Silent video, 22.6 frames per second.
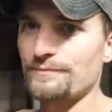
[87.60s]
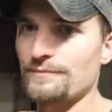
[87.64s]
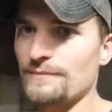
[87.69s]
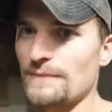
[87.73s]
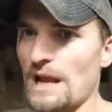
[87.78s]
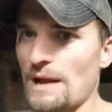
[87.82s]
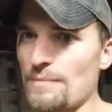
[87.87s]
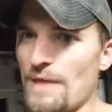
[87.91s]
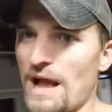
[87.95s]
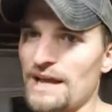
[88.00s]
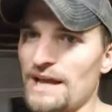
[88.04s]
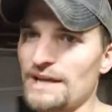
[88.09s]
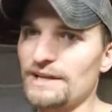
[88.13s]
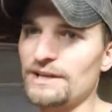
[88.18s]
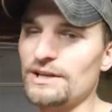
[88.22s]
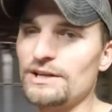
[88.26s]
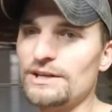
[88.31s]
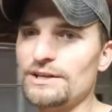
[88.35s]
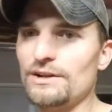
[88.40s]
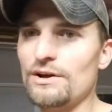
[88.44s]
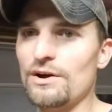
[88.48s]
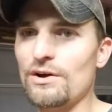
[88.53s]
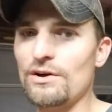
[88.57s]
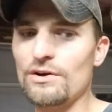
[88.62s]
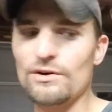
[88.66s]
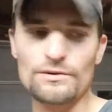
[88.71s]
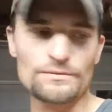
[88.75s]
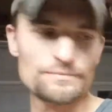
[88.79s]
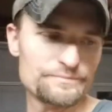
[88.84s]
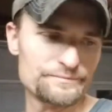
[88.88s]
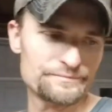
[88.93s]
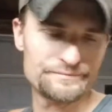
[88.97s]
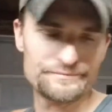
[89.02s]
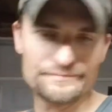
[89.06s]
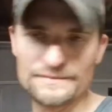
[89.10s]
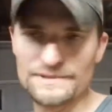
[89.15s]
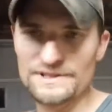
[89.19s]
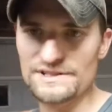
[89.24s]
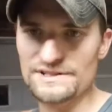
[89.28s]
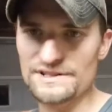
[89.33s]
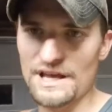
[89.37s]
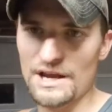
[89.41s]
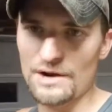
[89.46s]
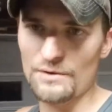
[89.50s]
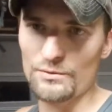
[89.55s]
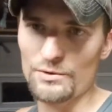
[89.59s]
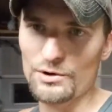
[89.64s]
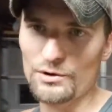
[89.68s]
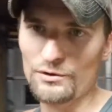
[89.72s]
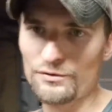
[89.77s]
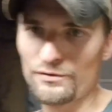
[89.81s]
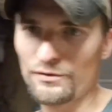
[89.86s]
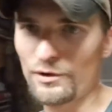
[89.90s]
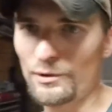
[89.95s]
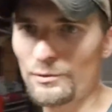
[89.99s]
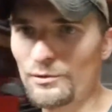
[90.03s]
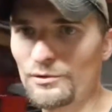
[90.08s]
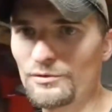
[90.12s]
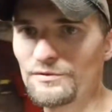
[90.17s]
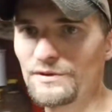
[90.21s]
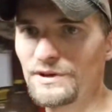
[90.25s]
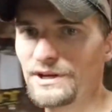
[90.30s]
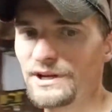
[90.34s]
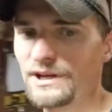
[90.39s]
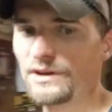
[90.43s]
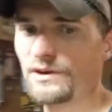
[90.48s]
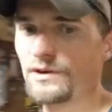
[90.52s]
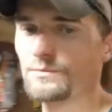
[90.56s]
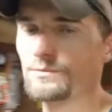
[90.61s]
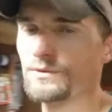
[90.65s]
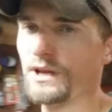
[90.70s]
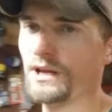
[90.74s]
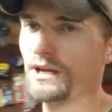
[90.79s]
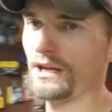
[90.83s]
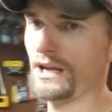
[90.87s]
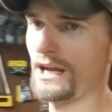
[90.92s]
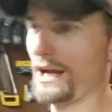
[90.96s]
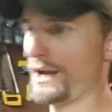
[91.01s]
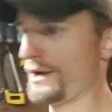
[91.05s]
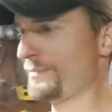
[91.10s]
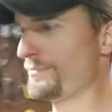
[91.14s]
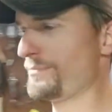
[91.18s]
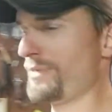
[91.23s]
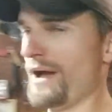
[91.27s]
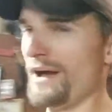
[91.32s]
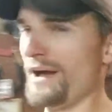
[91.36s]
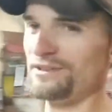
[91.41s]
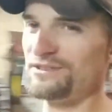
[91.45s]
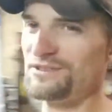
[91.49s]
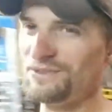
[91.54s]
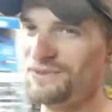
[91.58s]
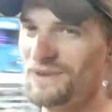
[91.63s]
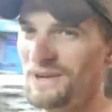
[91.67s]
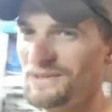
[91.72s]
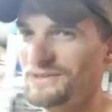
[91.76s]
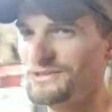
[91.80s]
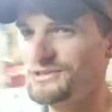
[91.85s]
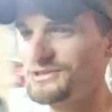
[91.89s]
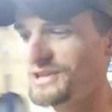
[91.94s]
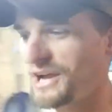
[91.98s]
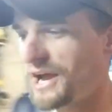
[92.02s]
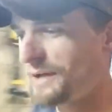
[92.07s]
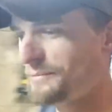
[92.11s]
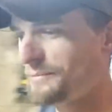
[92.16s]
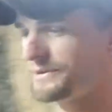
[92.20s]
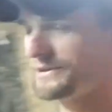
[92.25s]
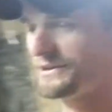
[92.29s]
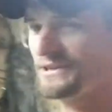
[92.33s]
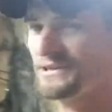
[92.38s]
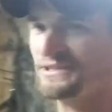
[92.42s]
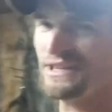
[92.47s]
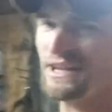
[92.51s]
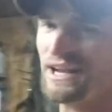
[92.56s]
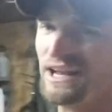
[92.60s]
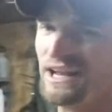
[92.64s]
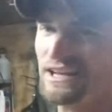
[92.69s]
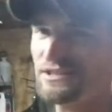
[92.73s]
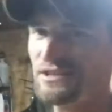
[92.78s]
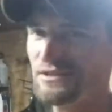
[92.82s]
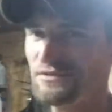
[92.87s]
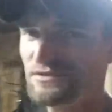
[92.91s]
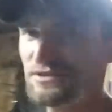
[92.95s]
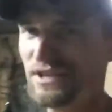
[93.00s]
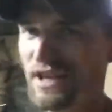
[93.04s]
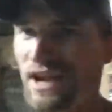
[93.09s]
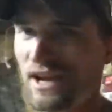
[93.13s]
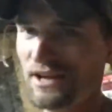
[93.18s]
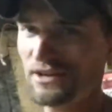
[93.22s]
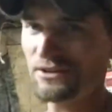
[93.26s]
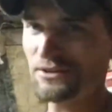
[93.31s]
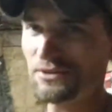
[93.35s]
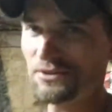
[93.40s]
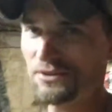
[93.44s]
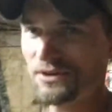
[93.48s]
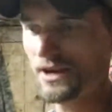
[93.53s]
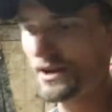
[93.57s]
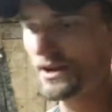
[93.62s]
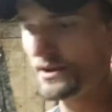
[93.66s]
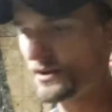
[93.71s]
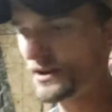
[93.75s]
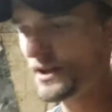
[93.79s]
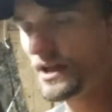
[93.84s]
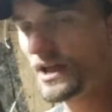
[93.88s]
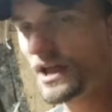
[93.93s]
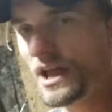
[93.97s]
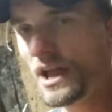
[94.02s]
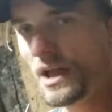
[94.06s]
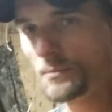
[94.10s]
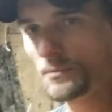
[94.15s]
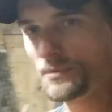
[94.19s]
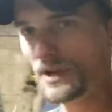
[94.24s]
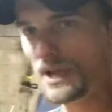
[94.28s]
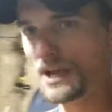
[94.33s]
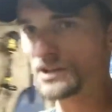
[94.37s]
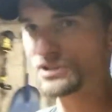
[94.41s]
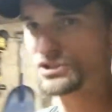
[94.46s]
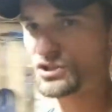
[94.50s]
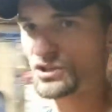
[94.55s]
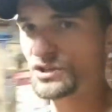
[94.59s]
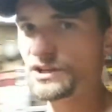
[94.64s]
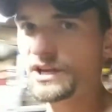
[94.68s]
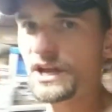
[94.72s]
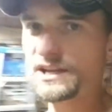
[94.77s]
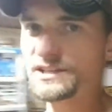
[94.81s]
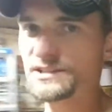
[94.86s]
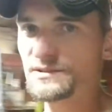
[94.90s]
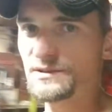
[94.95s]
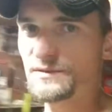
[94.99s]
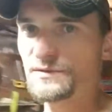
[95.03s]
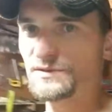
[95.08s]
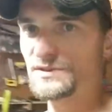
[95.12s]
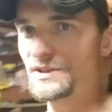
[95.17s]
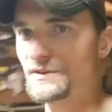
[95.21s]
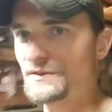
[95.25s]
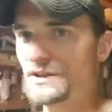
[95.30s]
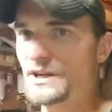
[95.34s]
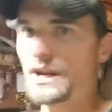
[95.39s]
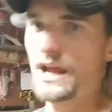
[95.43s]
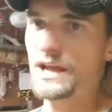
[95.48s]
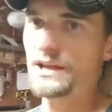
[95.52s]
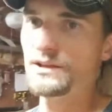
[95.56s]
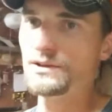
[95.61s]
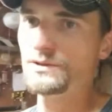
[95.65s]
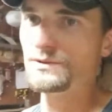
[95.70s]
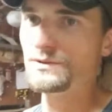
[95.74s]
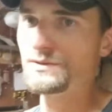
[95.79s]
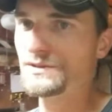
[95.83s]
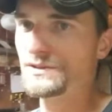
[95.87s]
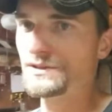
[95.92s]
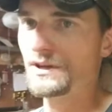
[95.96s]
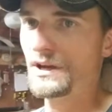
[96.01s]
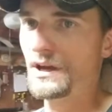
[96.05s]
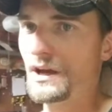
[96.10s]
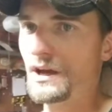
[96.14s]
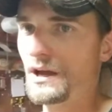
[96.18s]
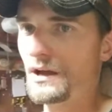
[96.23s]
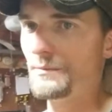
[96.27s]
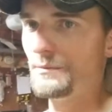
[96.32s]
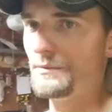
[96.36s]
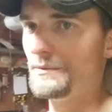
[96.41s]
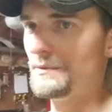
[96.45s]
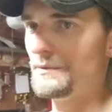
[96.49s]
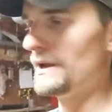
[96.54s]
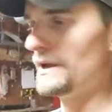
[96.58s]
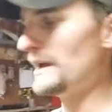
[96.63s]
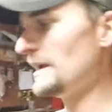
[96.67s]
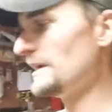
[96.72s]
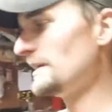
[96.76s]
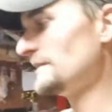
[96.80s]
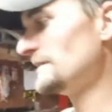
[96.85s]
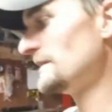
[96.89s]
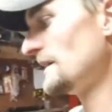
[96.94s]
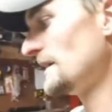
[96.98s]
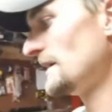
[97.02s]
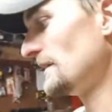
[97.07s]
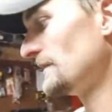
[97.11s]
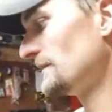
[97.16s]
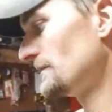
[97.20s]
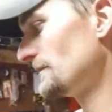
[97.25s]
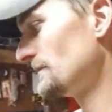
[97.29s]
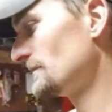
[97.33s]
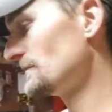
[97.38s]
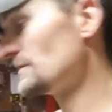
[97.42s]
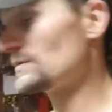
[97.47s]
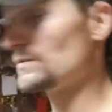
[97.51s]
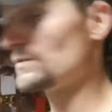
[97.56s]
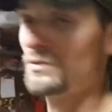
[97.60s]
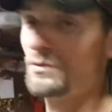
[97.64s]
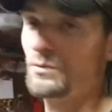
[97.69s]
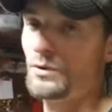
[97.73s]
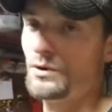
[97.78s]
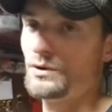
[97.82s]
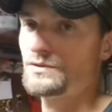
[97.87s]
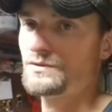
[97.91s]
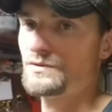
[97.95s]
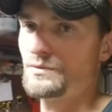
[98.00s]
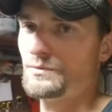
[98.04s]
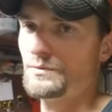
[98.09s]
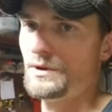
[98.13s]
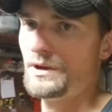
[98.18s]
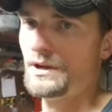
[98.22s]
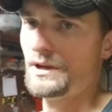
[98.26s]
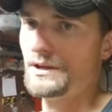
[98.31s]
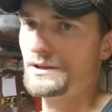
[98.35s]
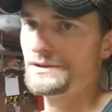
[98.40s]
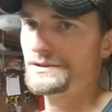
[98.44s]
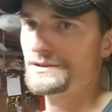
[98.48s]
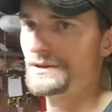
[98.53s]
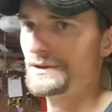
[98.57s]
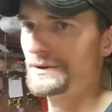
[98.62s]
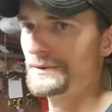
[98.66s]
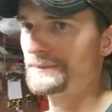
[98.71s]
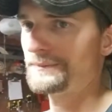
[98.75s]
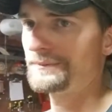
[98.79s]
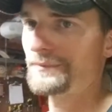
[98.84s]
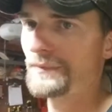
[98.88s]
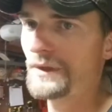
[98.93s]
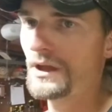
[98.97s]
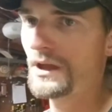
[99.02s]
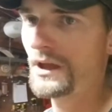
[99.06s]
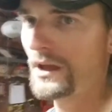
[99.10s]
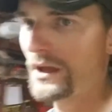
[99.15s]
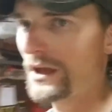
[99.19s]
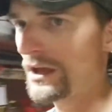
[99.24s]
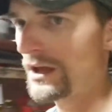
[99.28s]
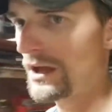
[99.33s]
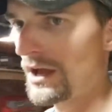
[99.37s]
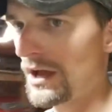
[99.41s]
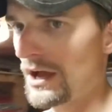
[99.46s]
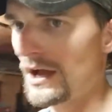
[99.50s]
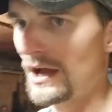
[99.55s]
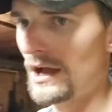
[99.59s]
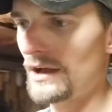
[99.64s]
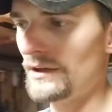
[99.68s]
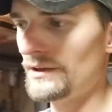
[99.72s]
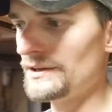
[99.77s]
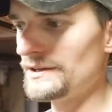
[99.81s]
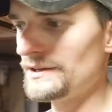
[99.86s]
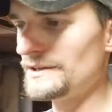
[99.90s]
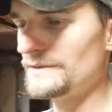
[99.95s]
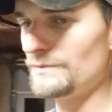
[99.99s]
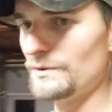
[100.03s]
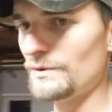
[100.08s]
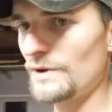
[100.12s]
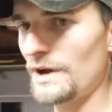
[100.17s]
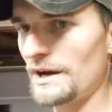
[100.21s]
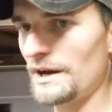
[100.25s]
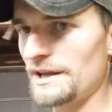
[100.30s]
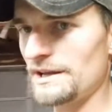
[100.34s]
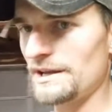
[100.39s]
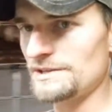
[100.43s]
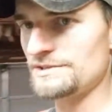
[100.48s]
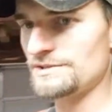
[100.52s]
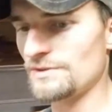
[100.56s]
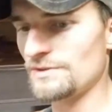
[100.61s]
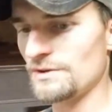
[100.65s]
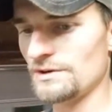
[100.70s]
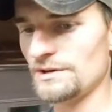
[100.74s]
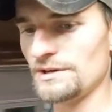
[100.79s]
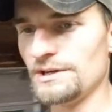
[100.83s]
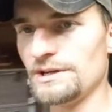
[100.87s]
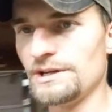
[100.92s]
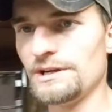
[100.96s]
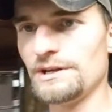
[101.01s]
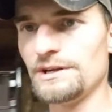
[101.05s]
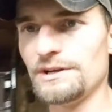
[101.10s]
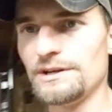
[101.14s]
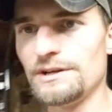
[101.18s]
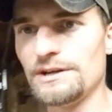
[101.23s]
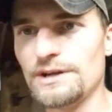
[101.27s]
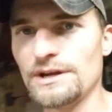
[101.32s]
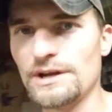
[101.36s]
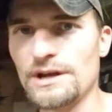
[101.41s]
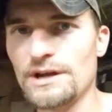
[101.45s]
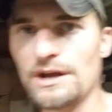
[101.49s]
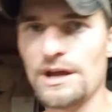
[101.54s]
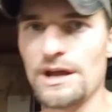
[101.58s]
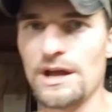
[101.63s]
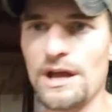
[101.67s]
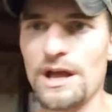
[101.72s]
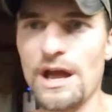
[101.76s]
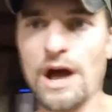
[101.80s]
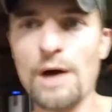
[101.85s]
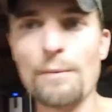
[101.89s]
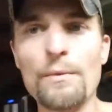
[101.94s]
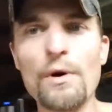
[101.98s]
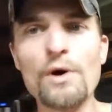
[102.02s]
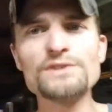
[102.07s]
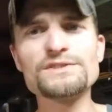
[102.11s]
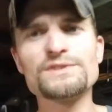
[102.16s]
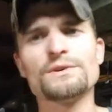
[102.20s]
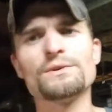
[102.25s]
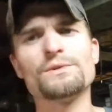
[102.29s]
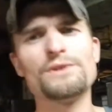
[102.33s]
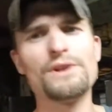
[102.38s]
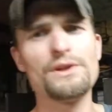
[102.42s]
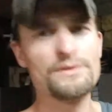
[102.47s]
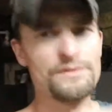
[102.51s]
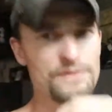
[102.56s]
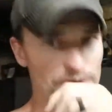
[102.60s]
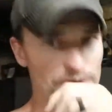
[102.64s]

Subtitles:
not going to get all, this is not a real formal video. I'm kind of bounce around the shop here because I got stuff scattered around. I'm kind of show you guys some different stuff that I use and just what works for me. So let's kind of get started here. Also, another